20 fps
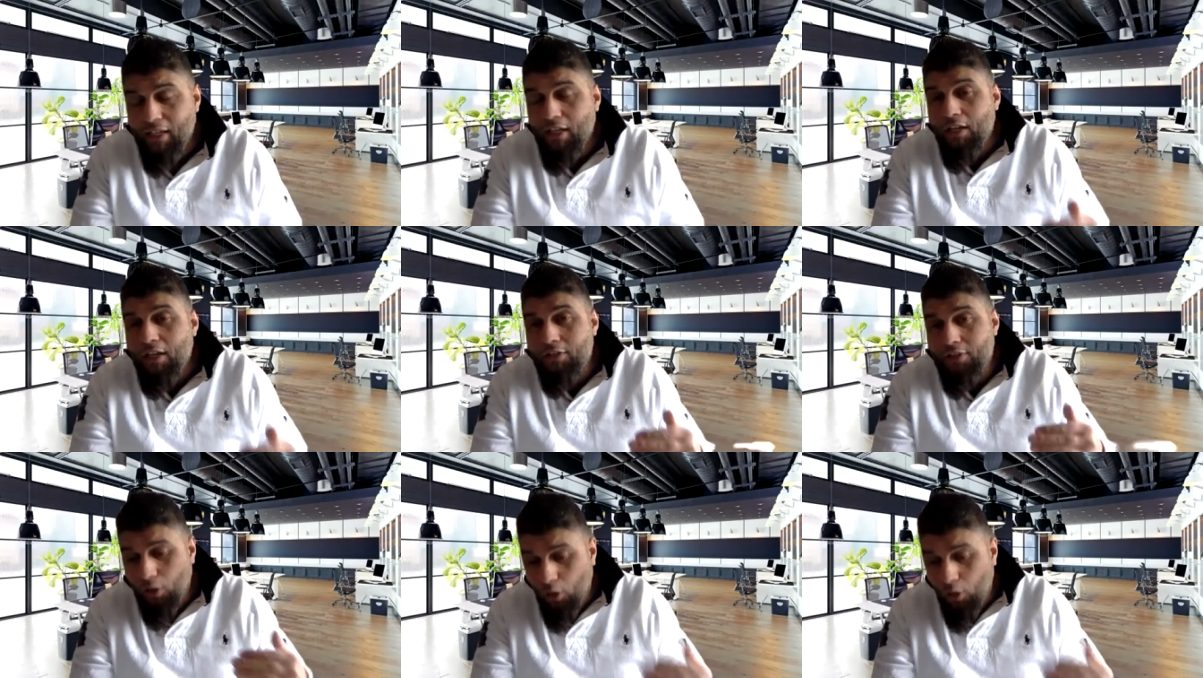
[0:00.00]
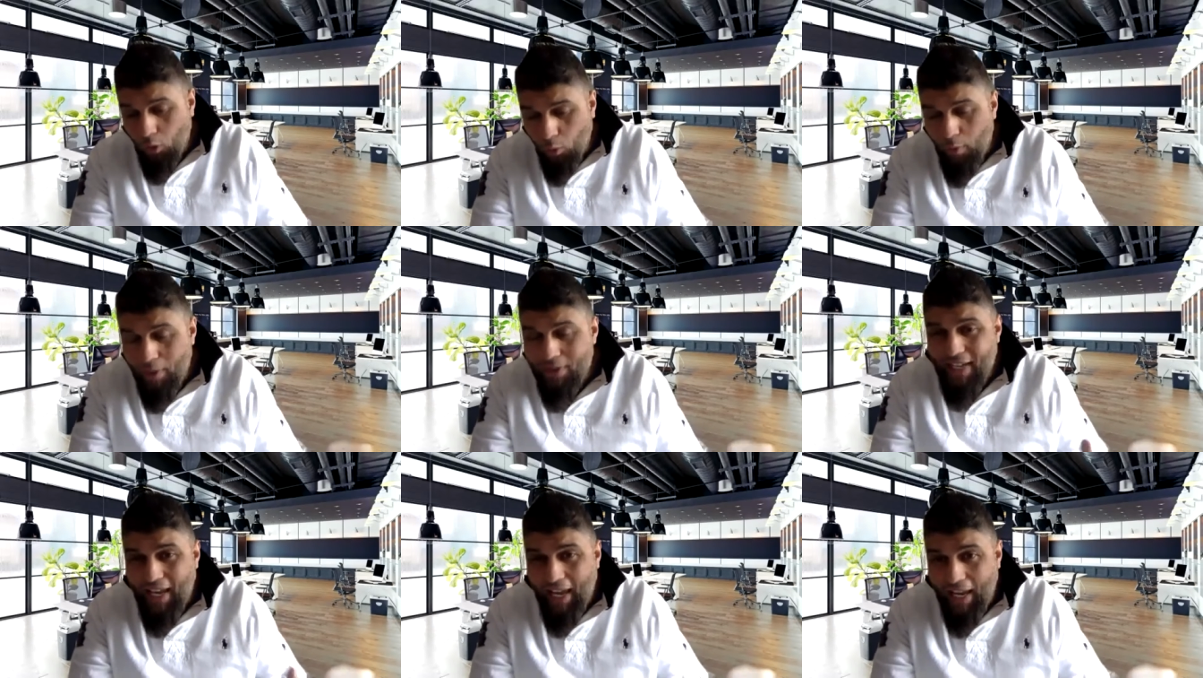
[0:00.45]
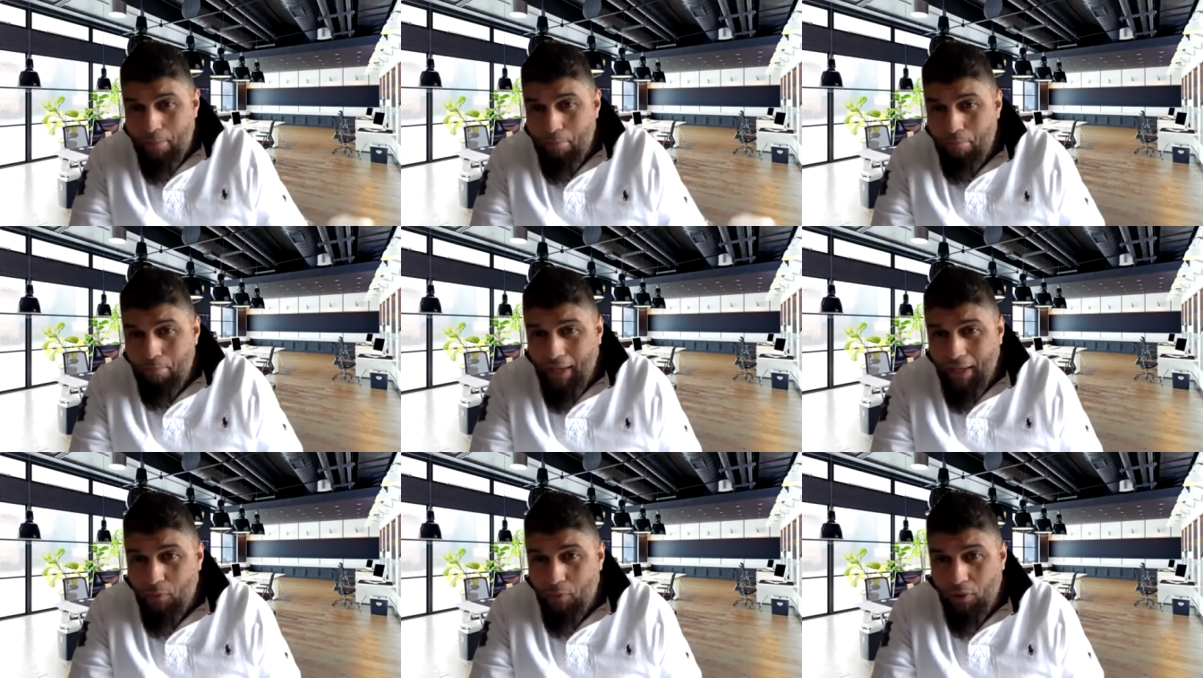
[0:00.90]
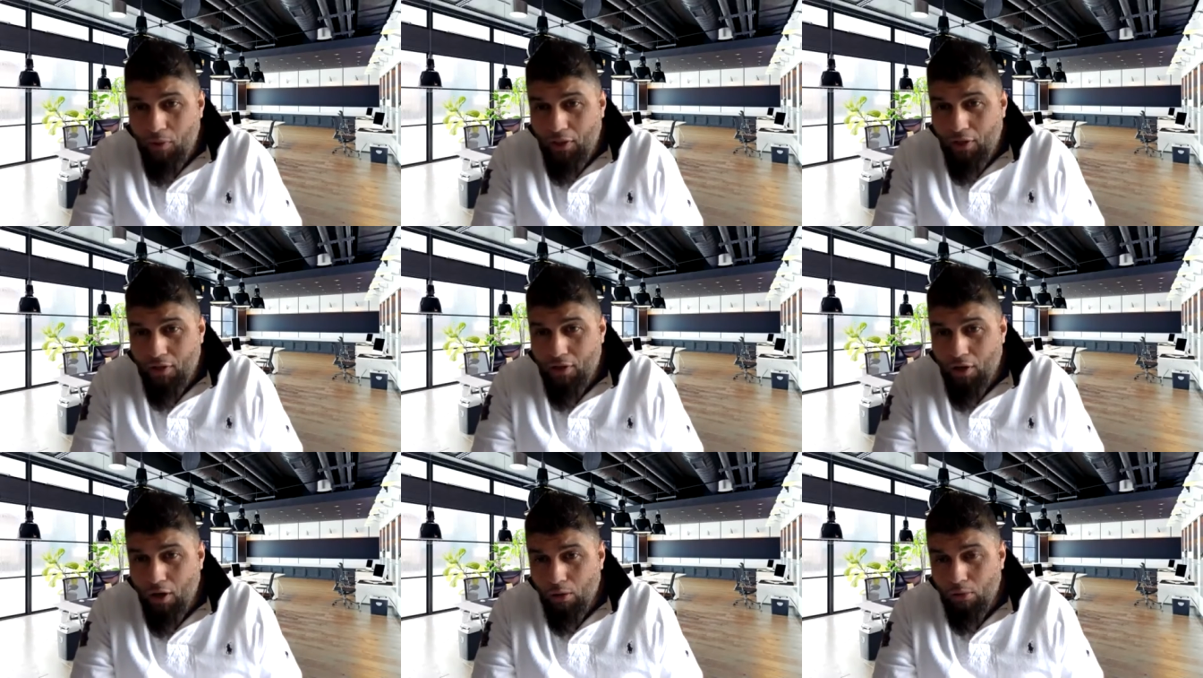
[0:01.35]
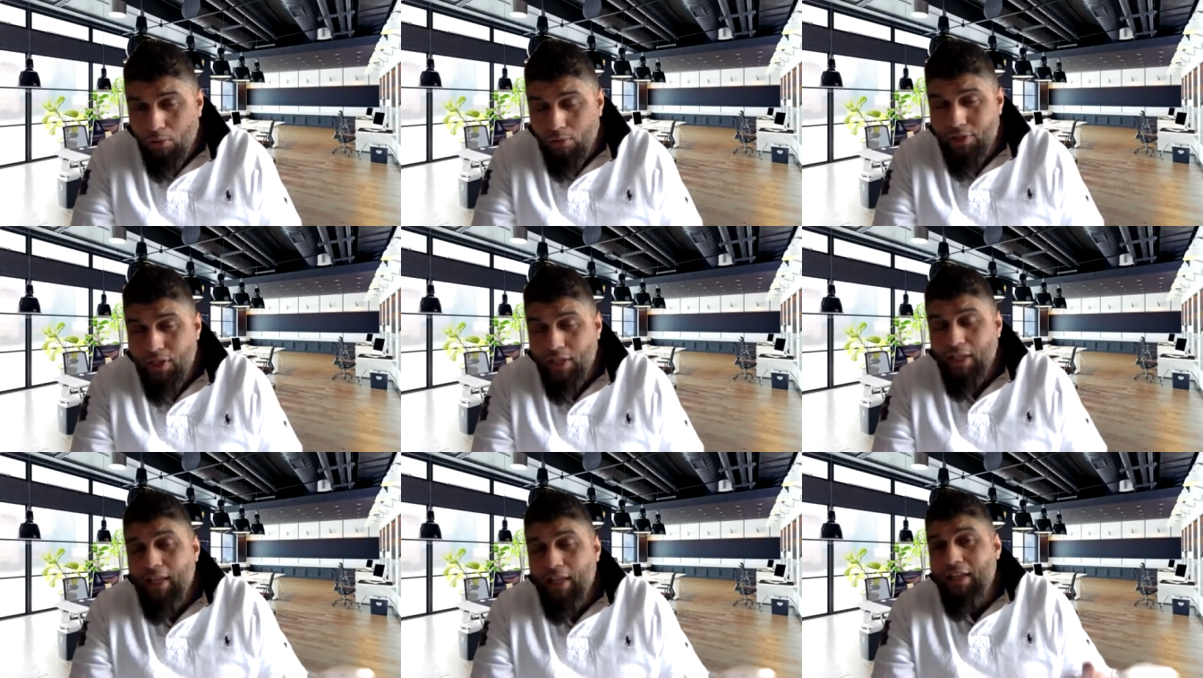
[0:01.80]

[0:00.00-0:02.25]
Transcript: So always aim big with your goals,